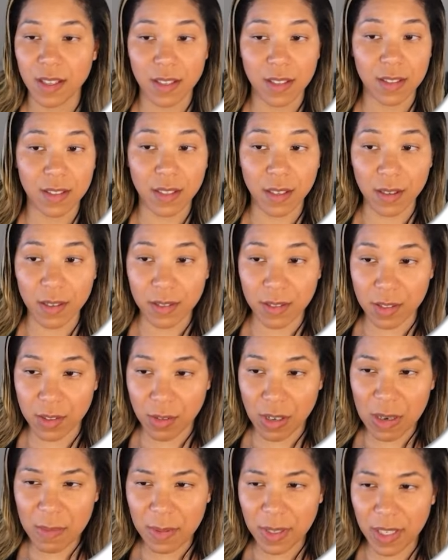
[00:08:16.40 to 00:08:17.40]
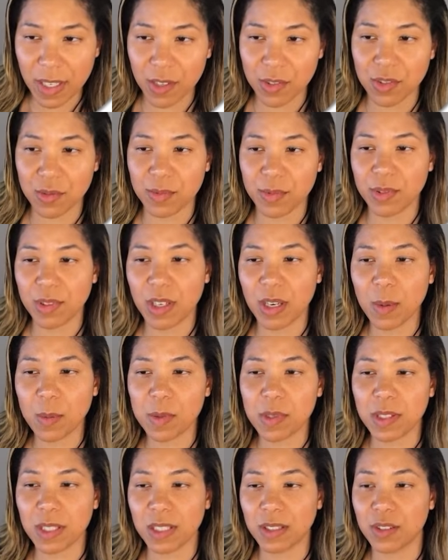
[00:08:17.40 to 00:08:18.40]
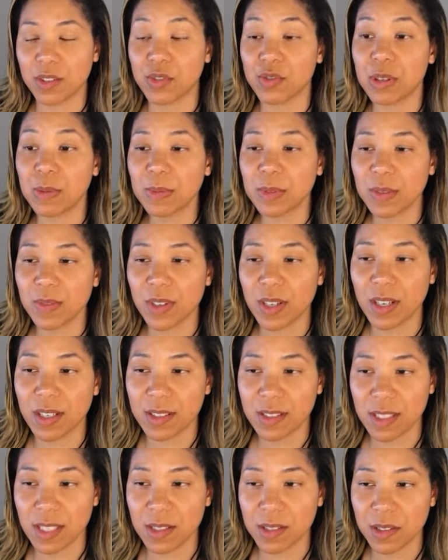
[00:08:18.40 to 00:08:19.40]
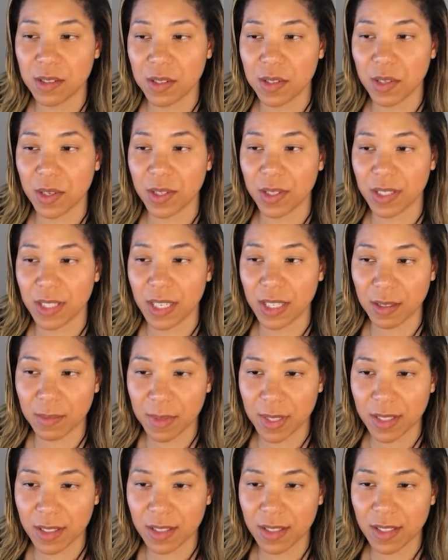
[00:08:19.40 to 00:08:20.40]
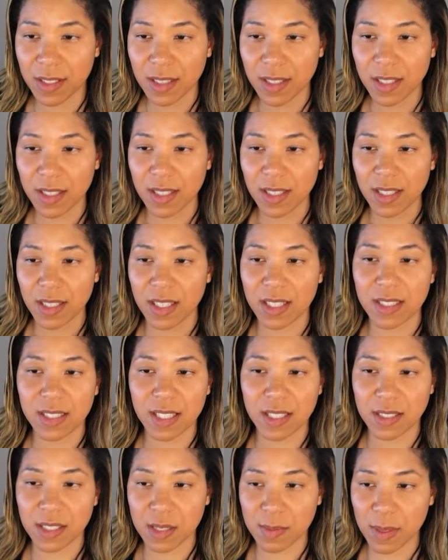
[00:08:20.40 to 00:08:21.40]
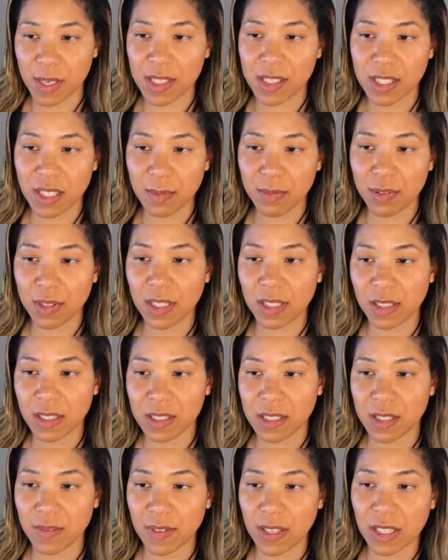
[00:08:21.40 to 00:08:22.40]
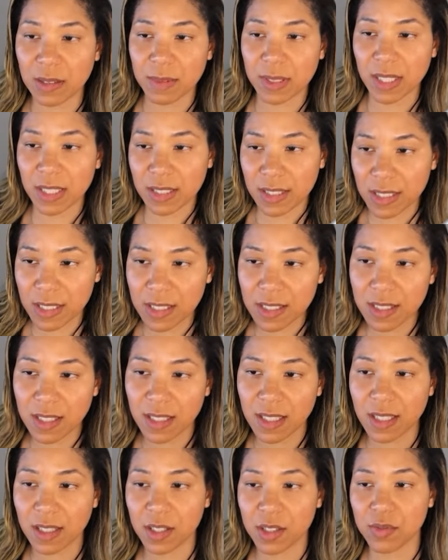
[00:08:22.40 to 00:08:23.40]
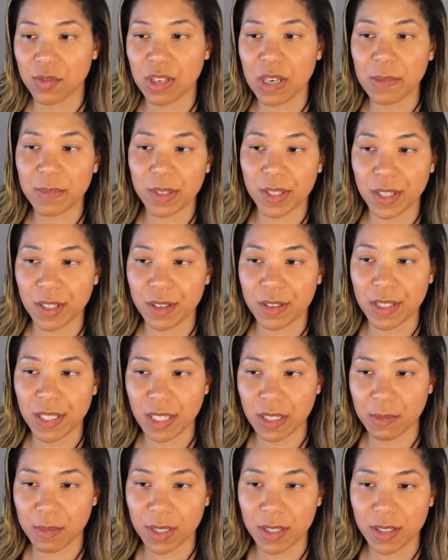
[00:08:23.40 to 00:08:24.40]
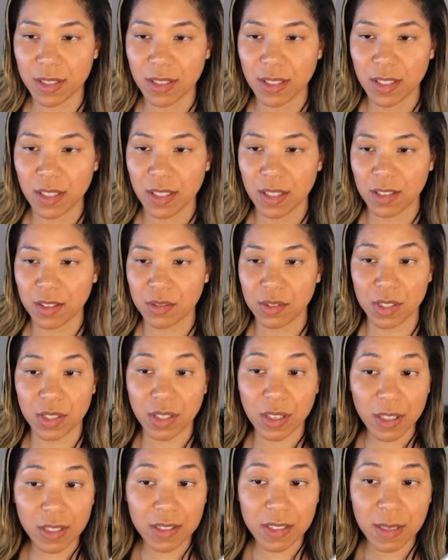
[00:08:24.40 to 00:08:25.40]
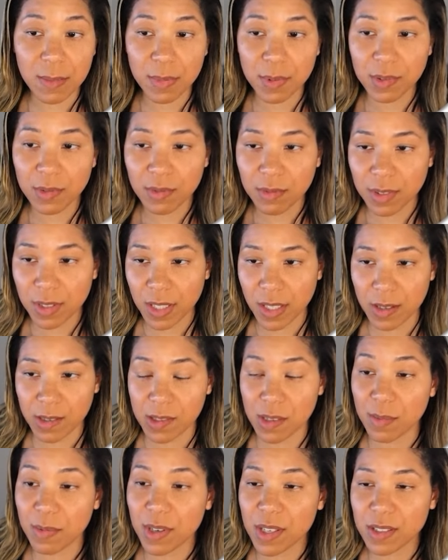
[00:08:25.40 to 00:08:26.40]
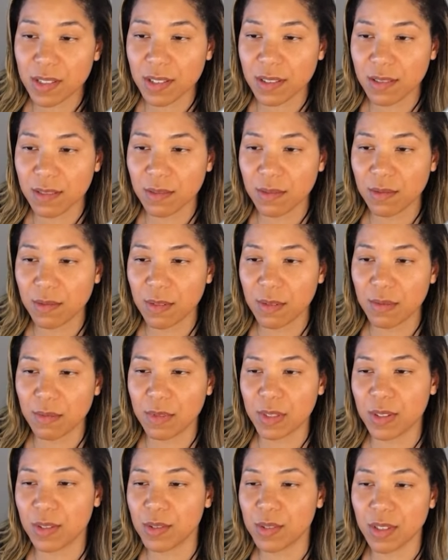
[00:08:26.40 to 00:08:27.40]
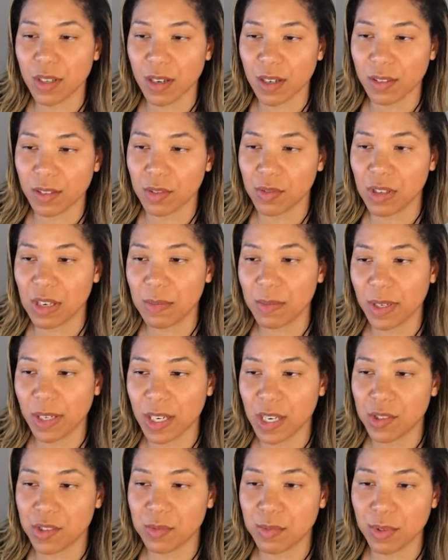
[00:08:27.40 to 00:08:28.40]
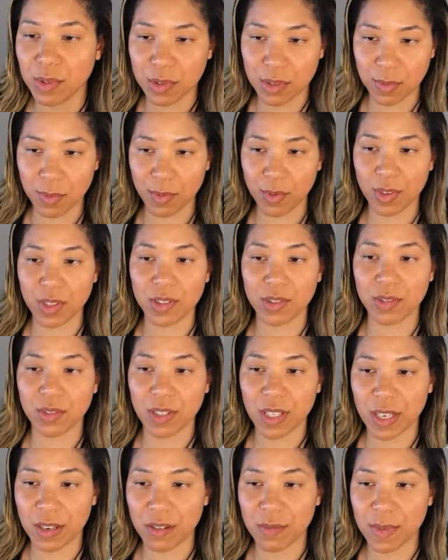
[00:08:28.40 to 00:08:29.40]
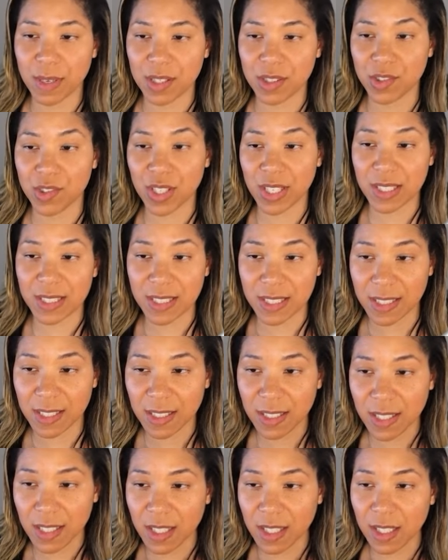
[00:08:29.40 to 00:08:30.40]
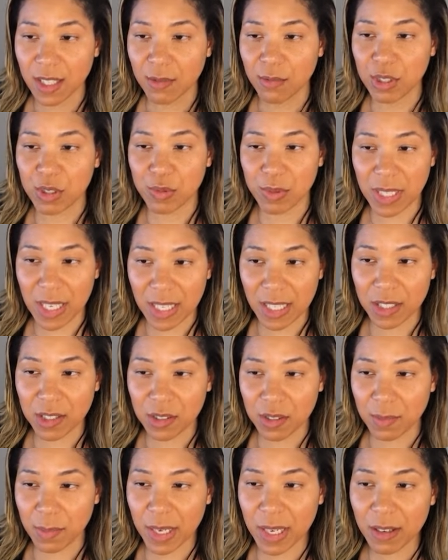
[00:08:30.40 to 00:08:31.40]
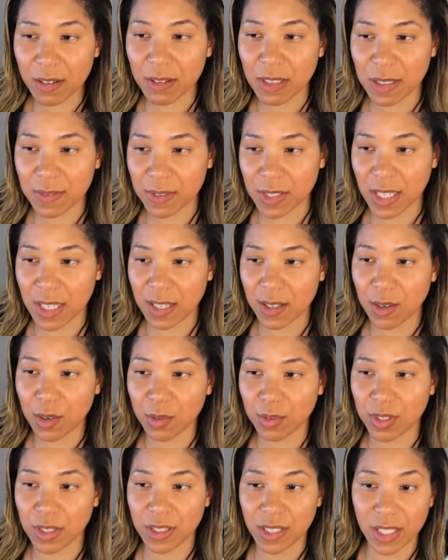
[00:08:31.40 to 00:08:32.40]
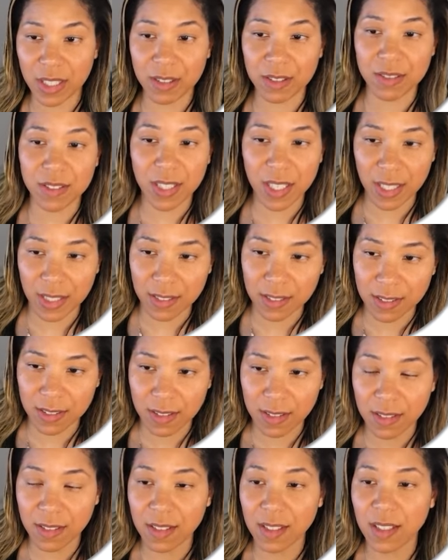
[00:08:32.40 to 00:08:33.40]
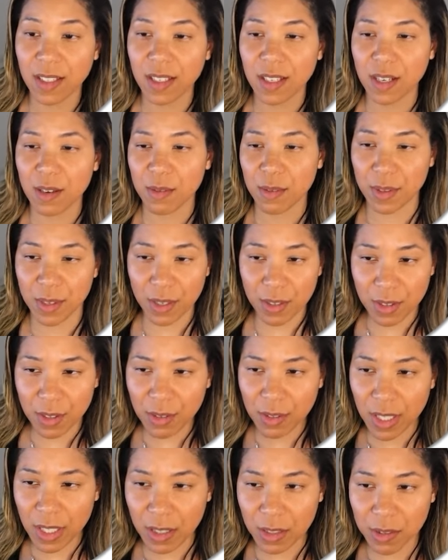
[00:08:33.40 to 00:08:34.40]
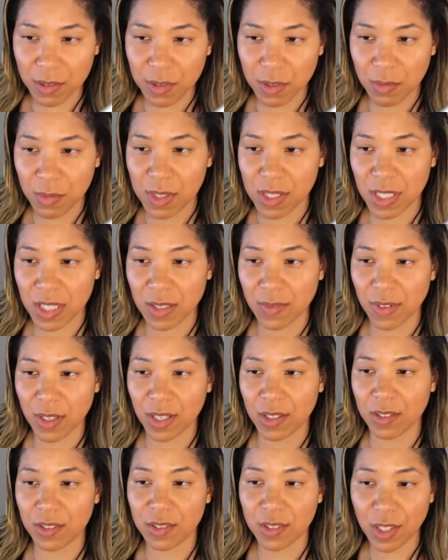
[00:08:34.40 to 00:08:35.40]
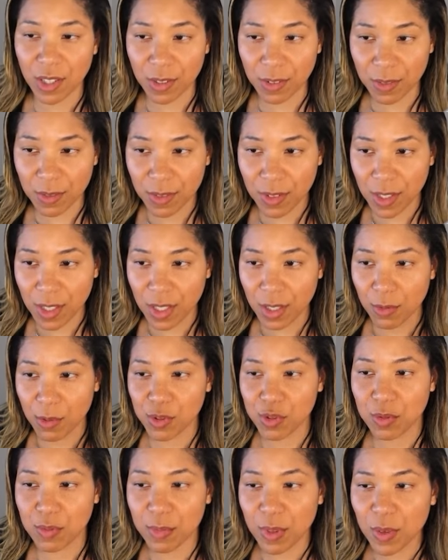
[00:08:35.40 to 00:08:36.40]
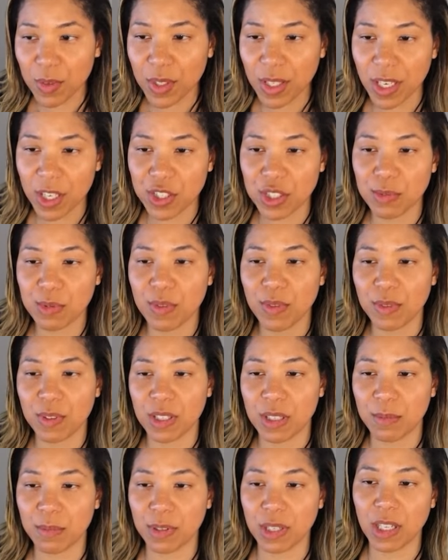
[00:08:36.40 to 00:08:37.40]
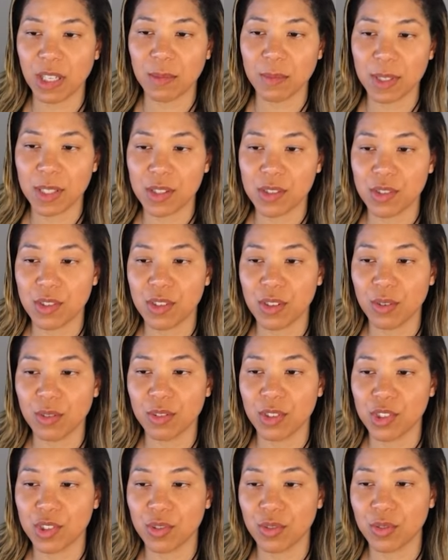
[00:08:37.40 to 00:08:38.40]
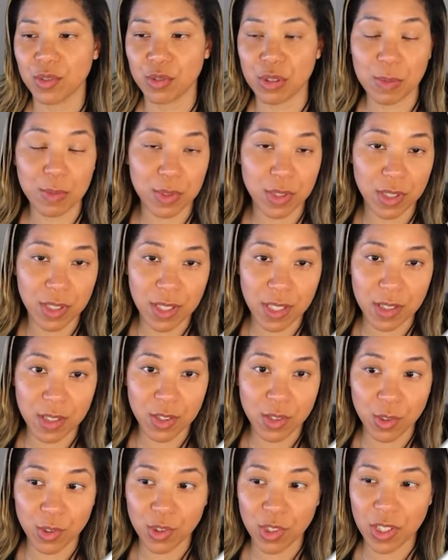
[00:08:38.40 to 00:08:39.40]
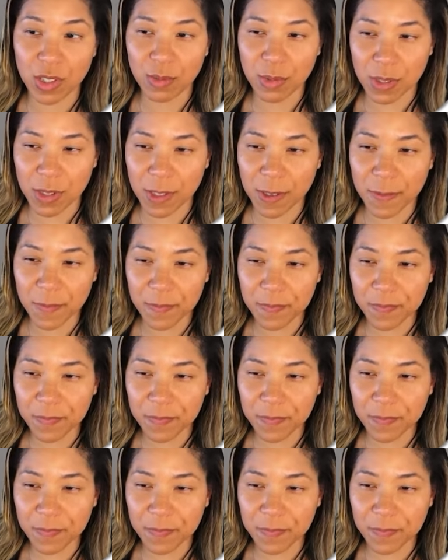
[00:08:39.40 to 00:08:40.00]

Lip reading: The ARIA described by attribute helps link descriptive content to the target element. It takes a space-separated list of element IDs that describe the current element. In our example, when errors are present, we use the ARIA described by attribute to point to the error message ID, which we added to the paragraph tag holding the error text. When there are no errors, we set the value to null, which removes the attribute from the input element so no additional description is associated with it.